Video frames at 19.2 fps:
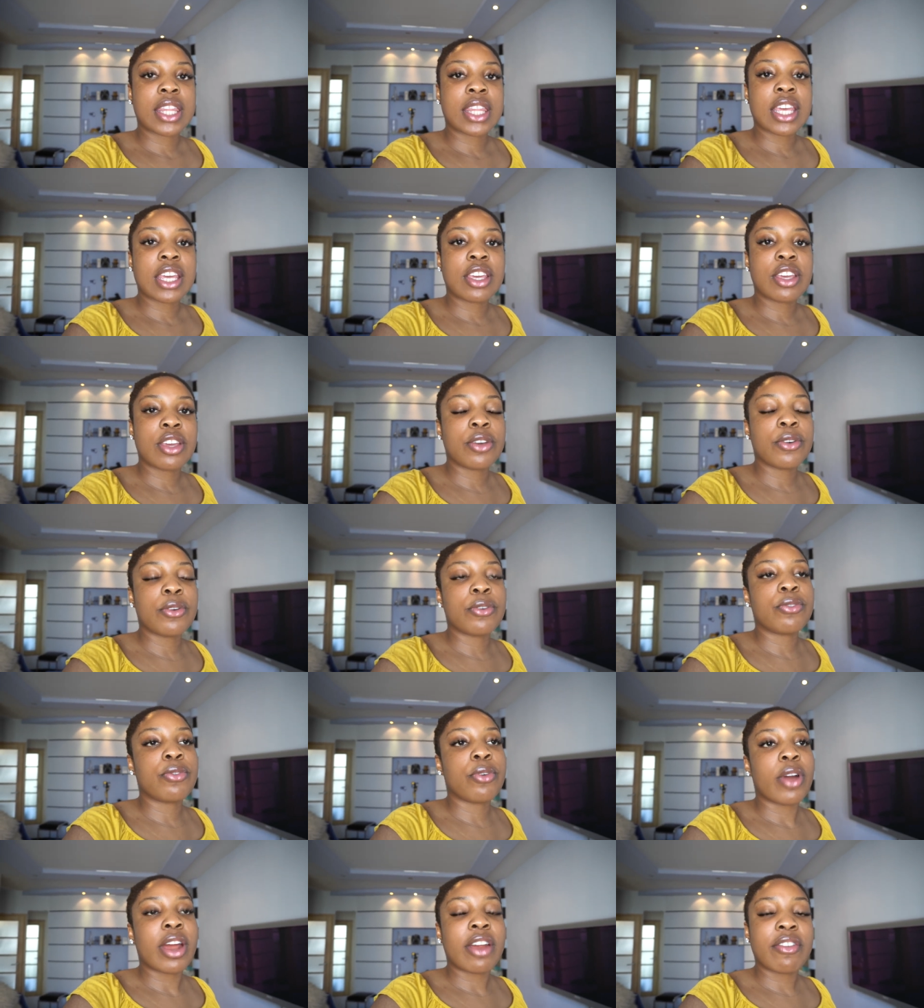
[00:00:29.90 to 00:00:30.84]
Thank you
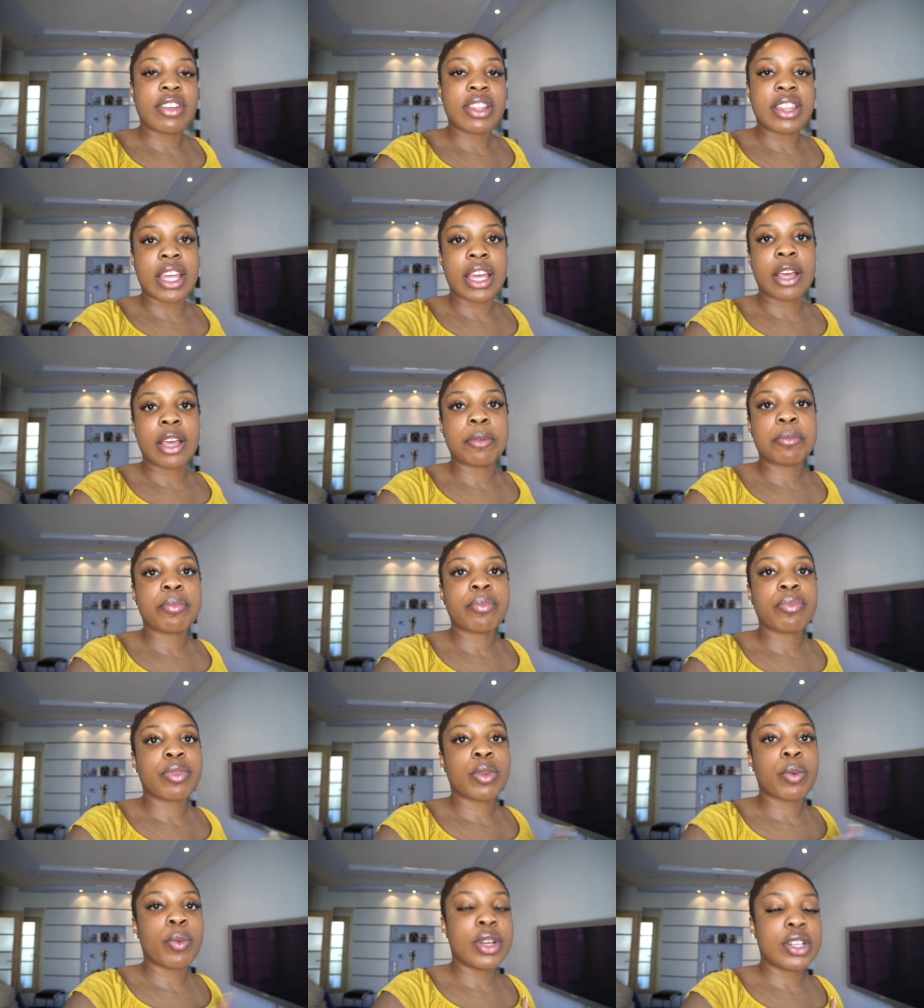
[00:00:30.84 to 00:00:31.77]
for everything.
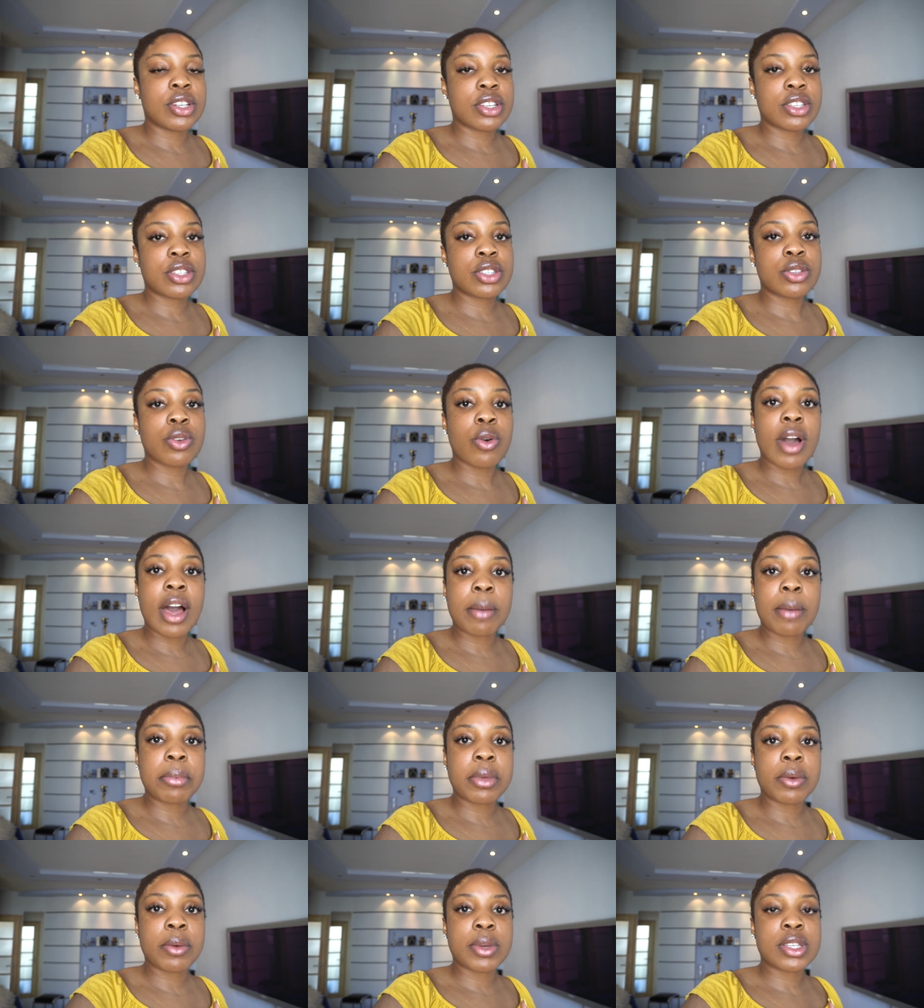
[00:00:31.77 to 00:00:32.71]
We're just so
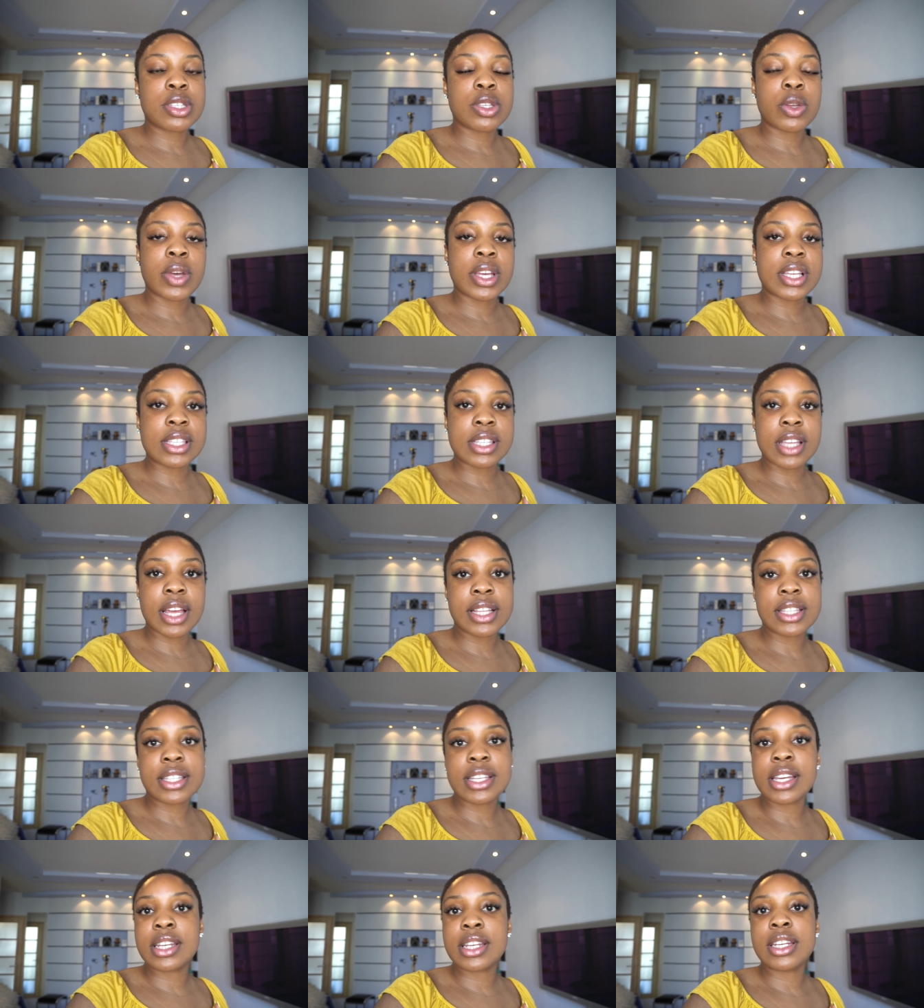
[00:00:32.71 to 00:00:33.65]
happy. We're so
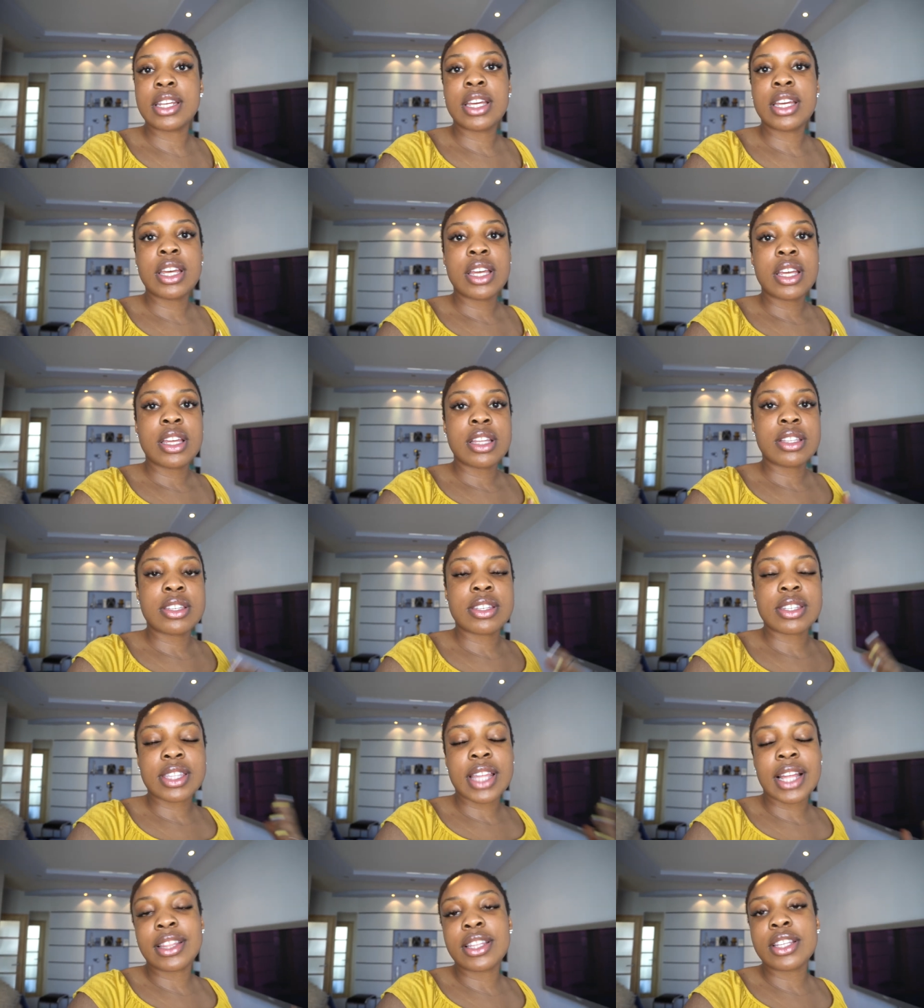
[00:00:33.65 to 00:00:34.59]
excited to
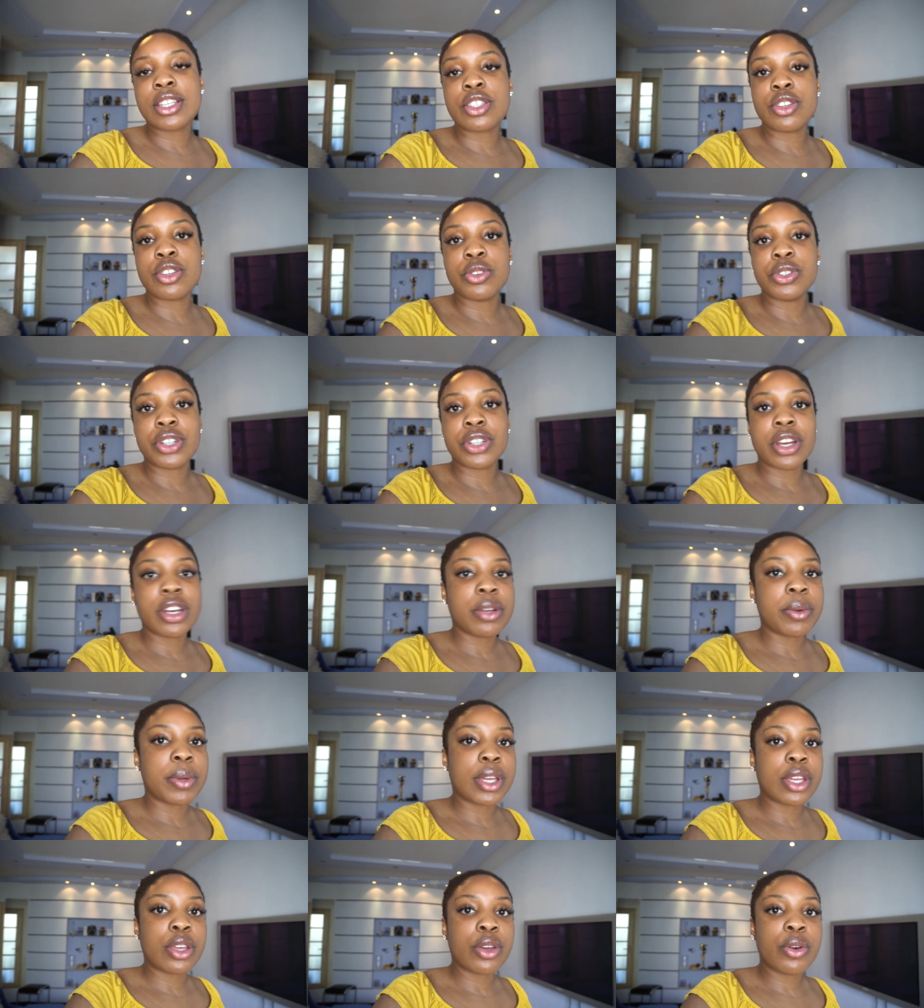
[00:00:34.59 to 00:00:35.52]
start this new journey
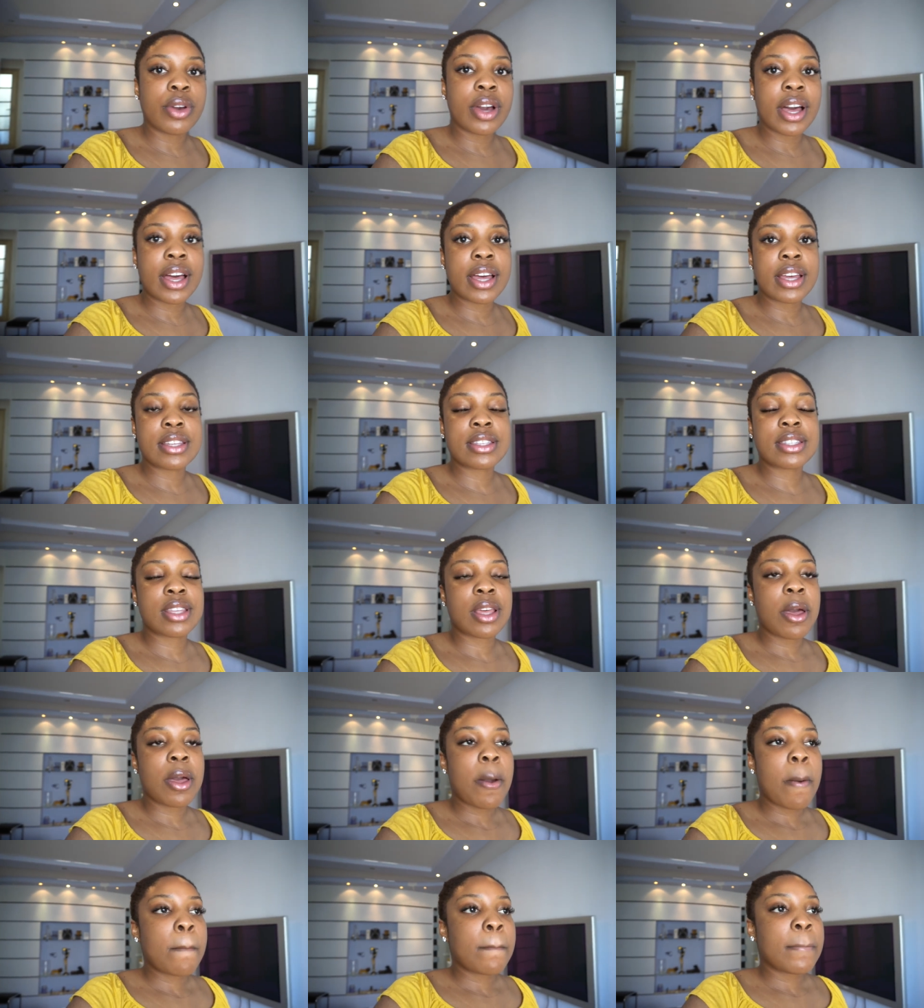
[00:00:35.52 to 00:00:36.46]
with you guys.
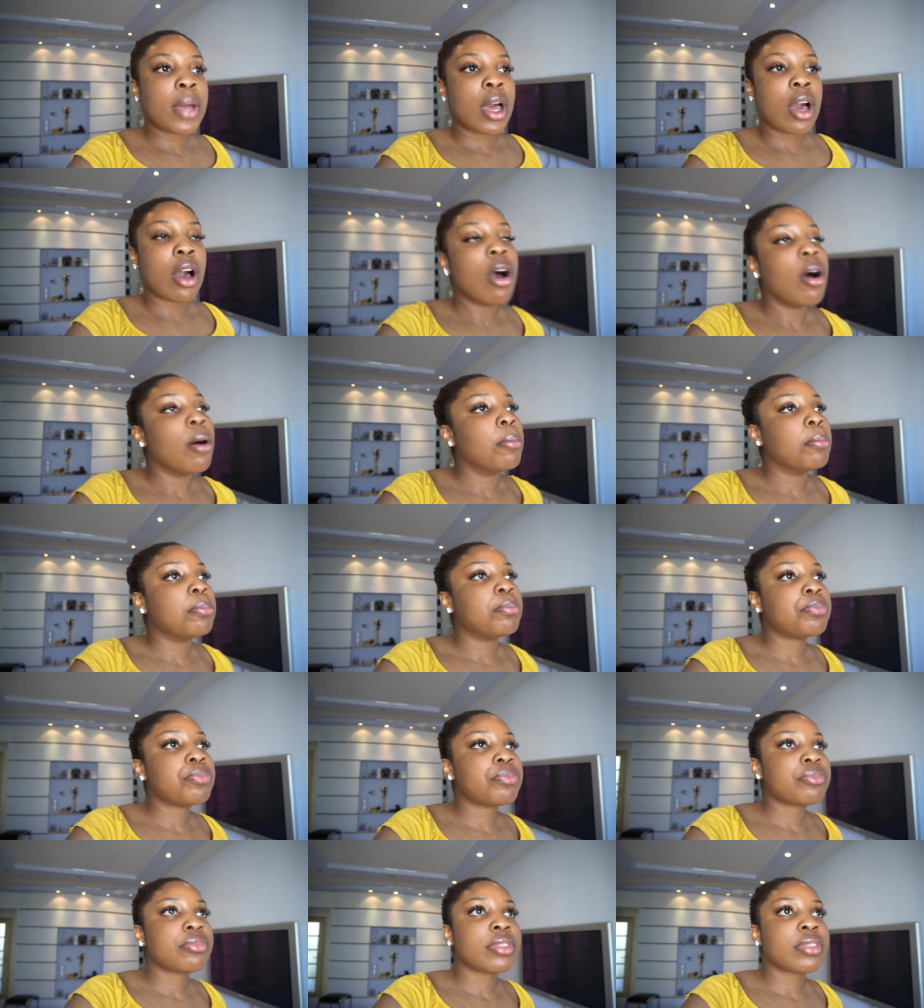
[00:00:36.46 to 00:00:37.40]

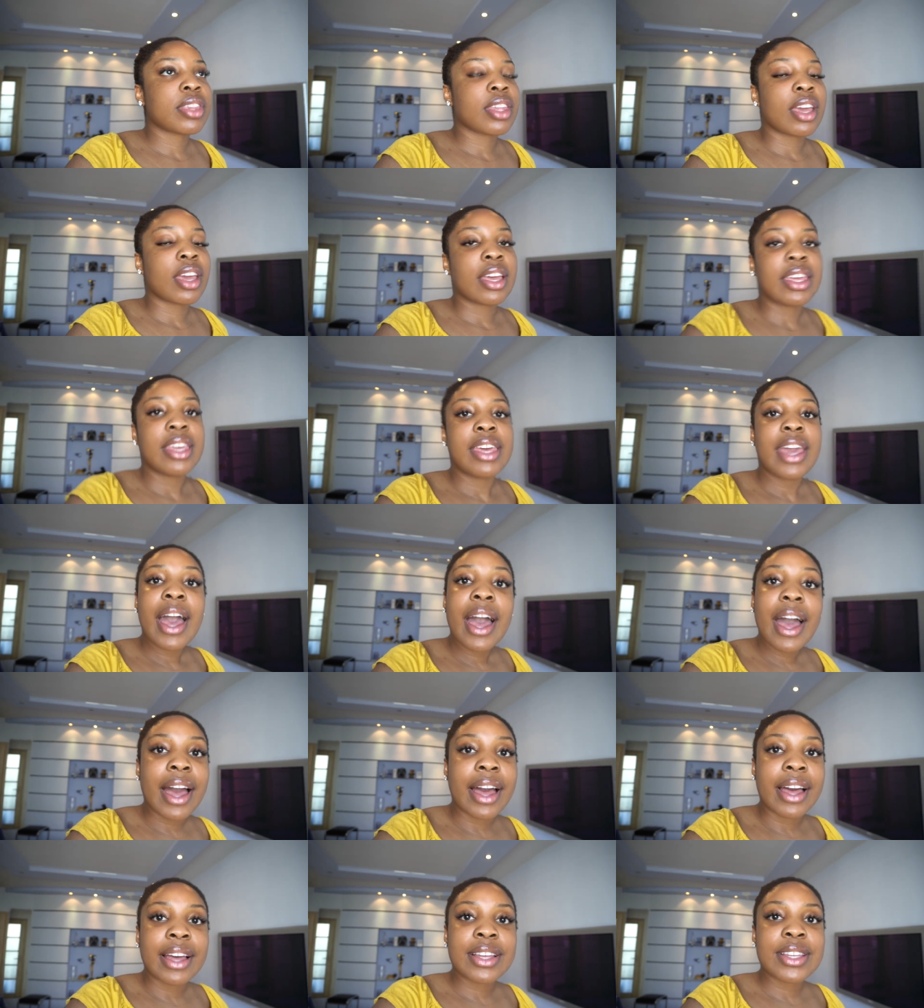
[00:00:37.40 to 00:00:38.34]
Um,
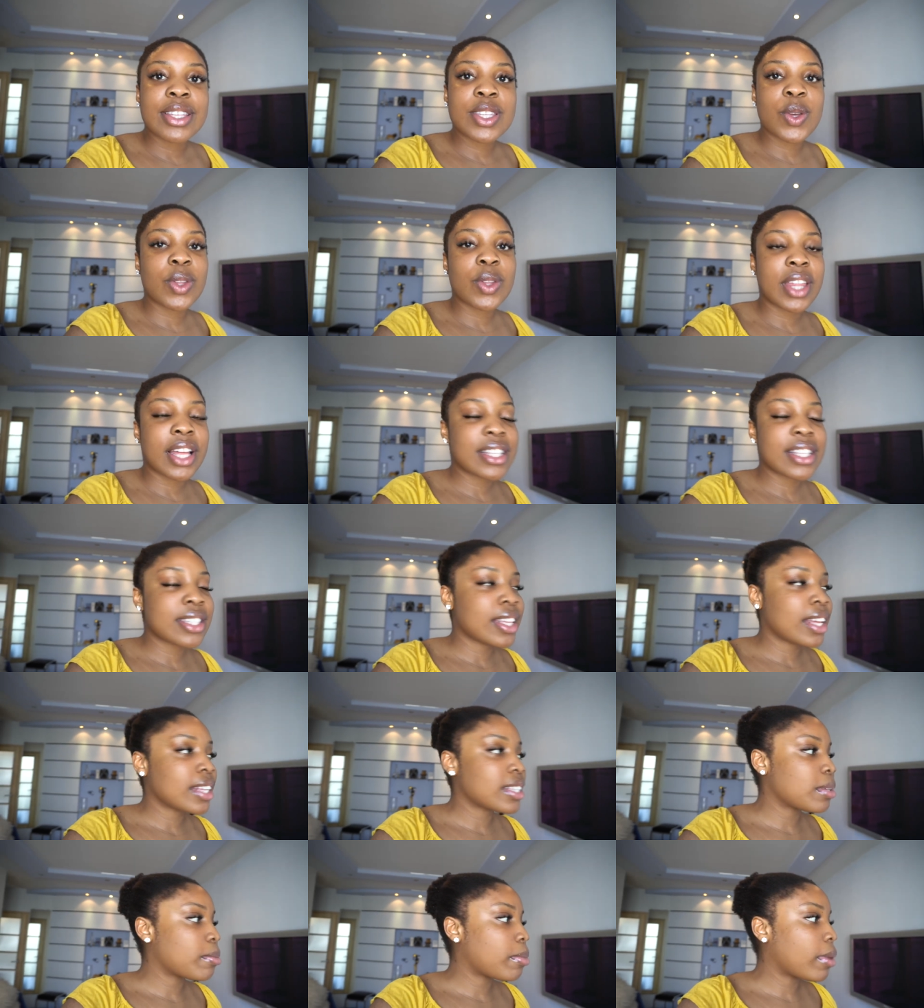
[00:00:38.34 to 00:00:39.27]
yeah, so that's
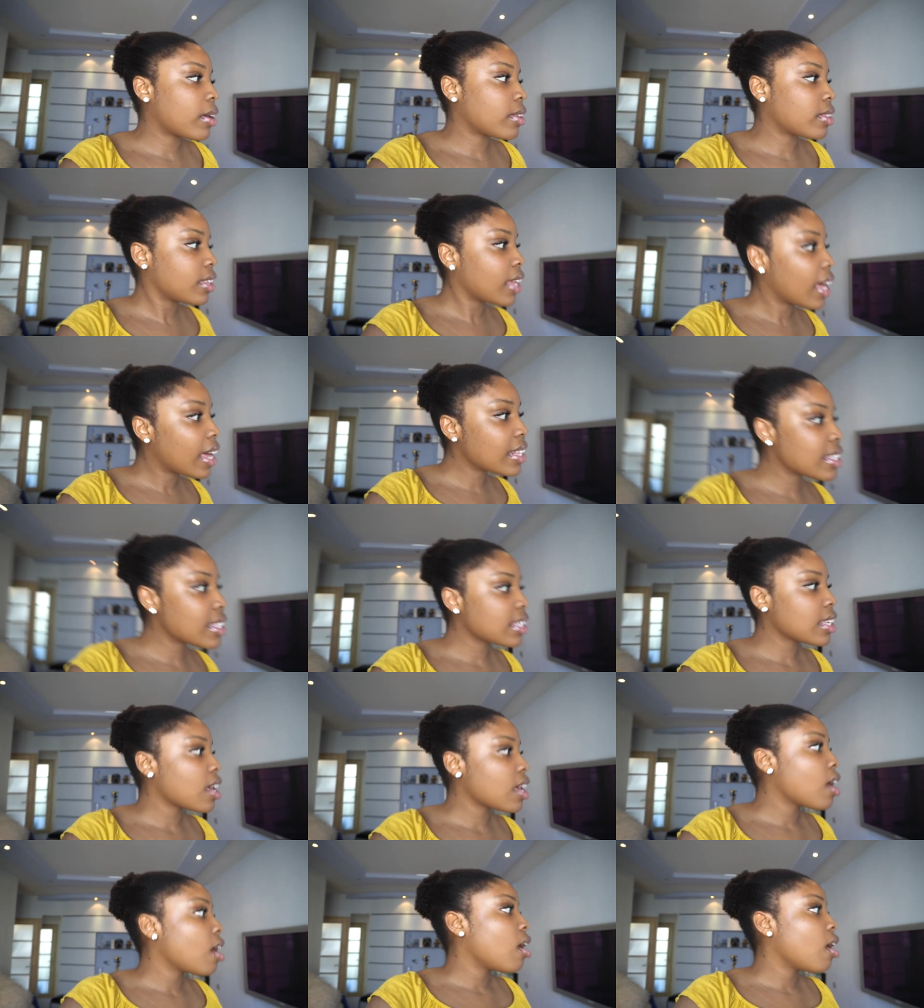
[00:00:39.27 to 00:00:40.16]
that's about that.